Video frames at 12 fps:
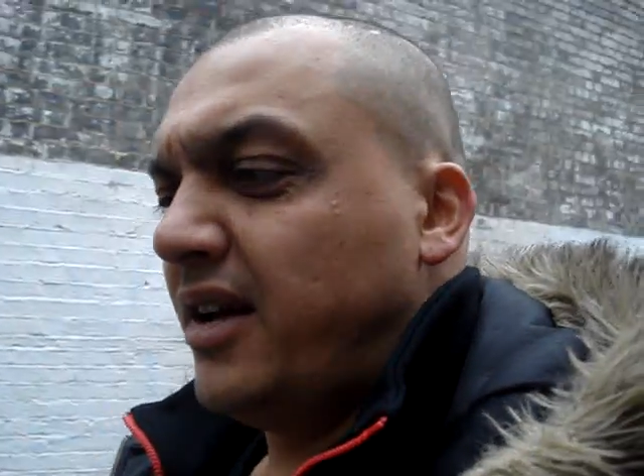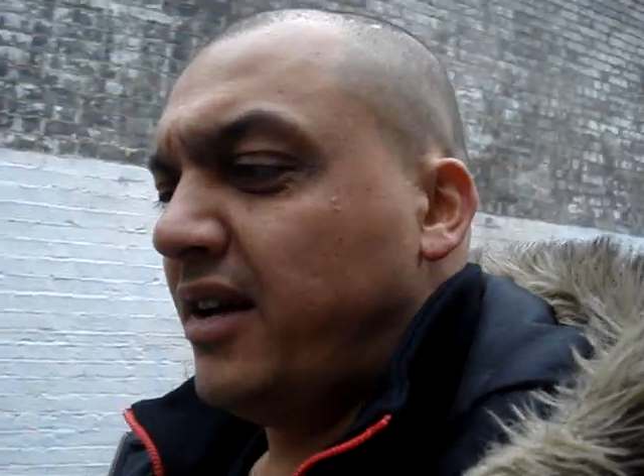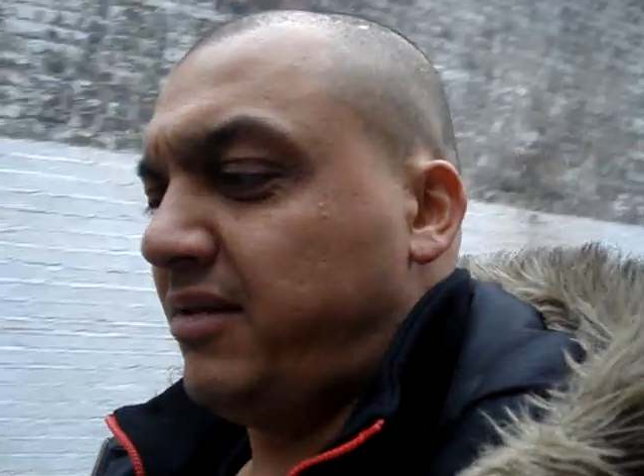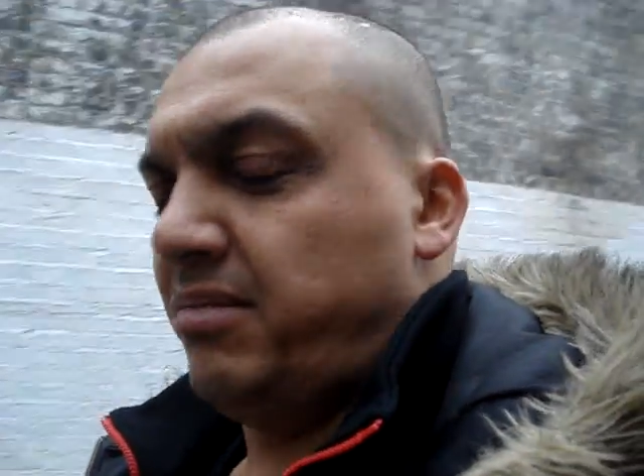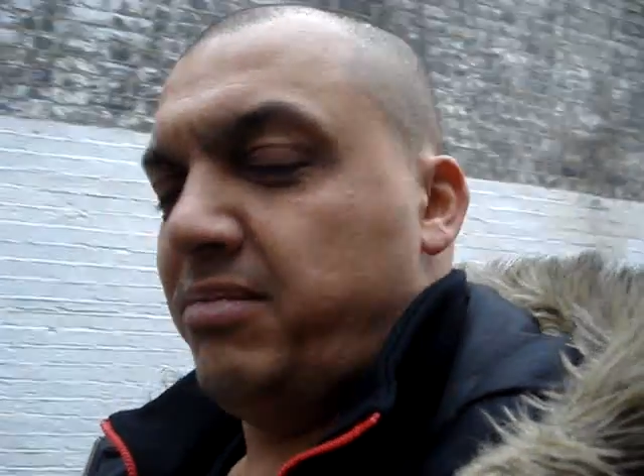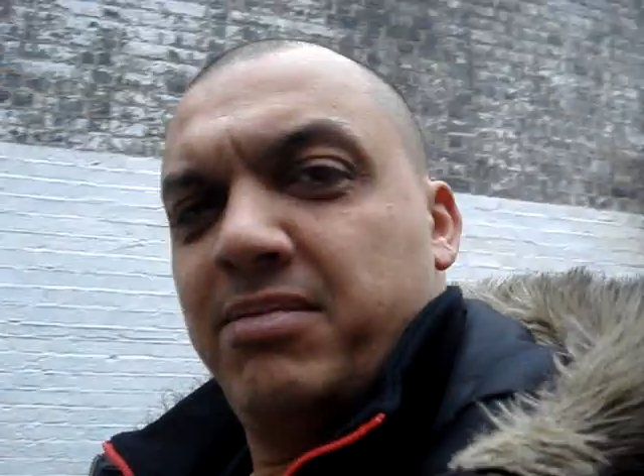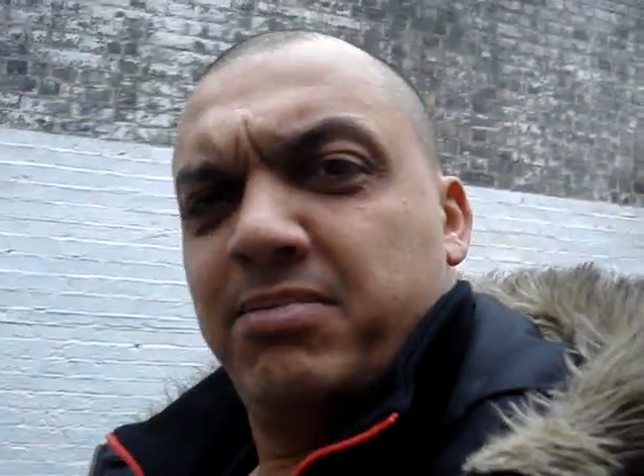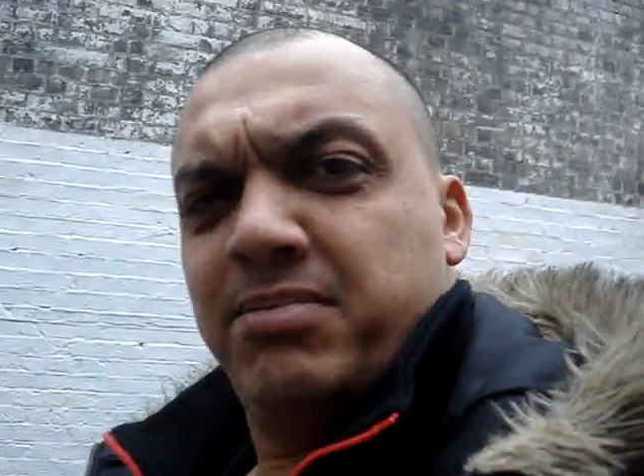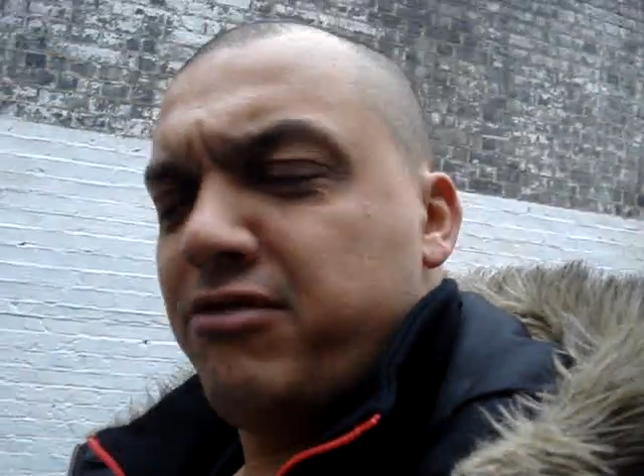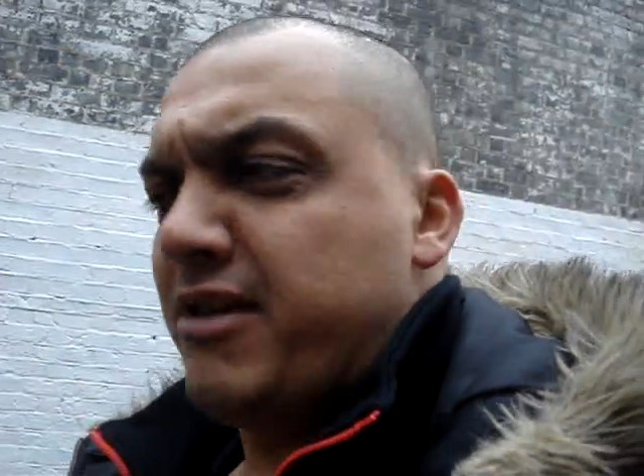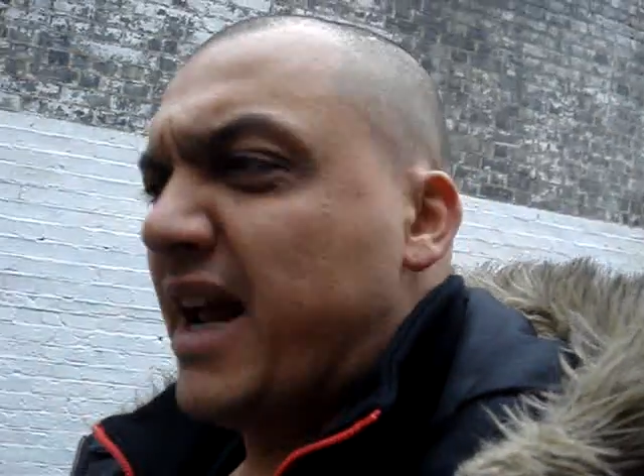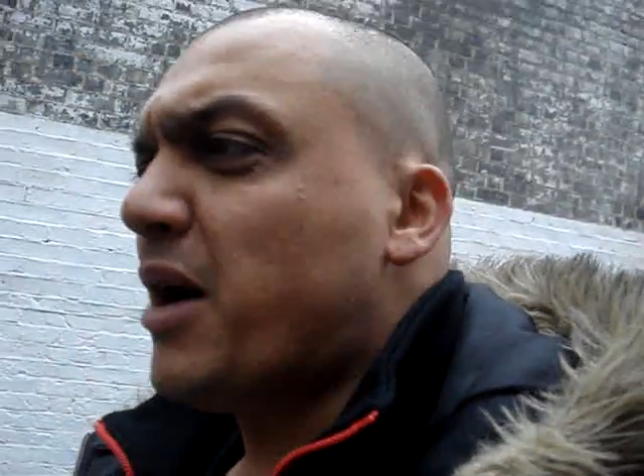it's
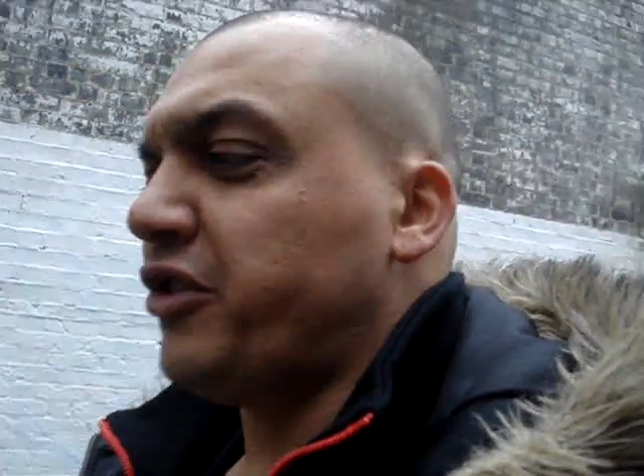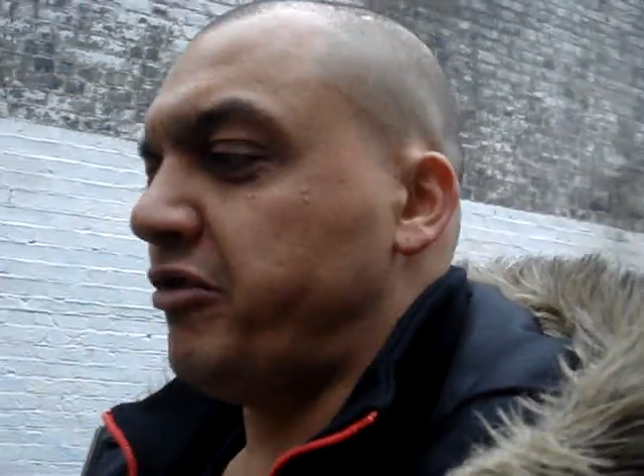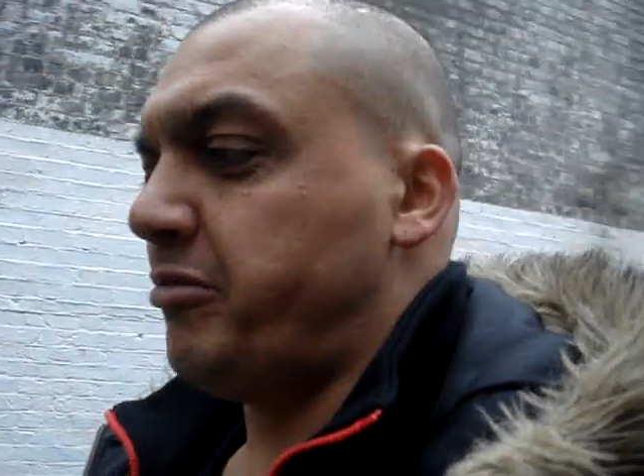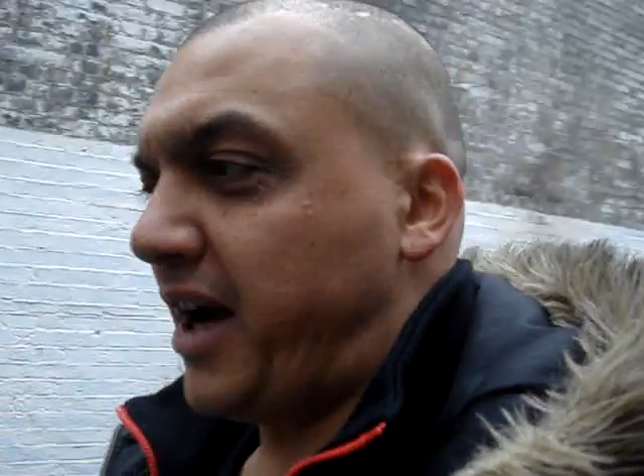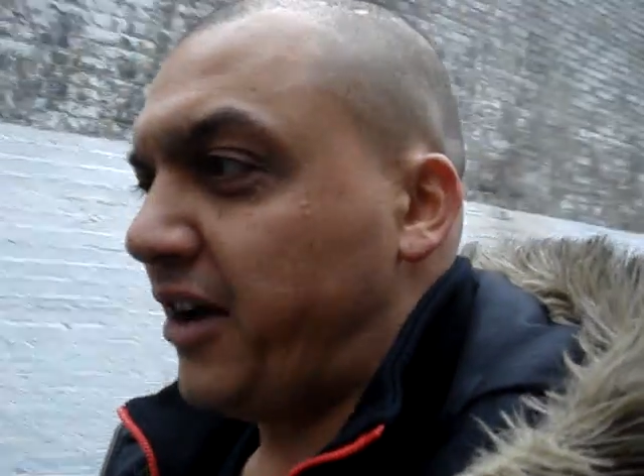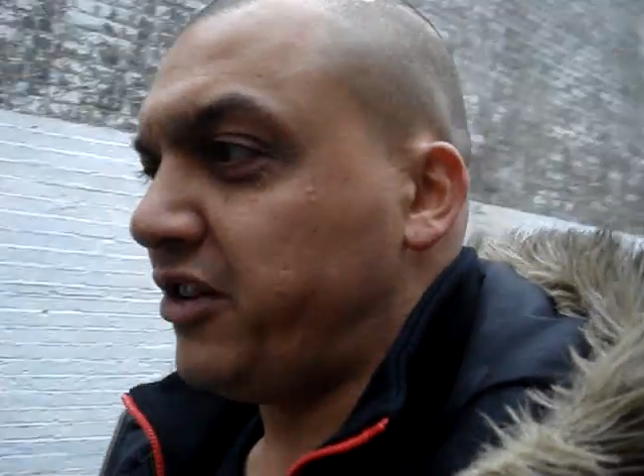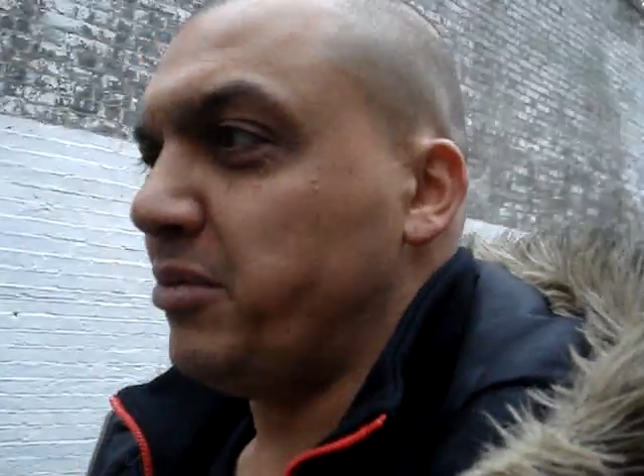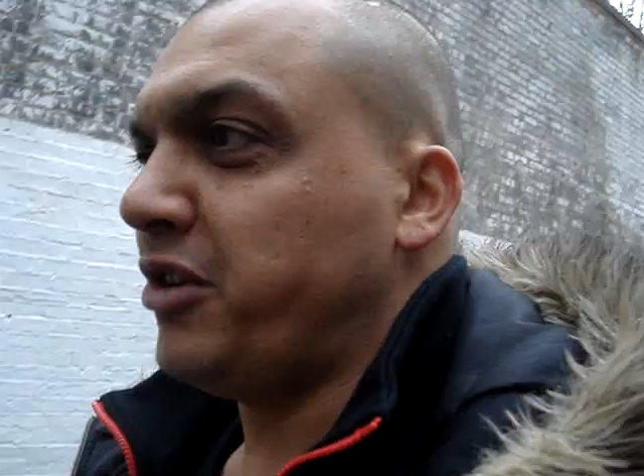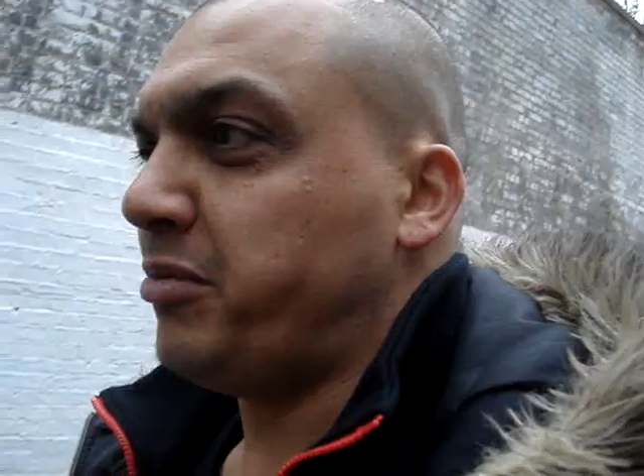3 hours have passed and we've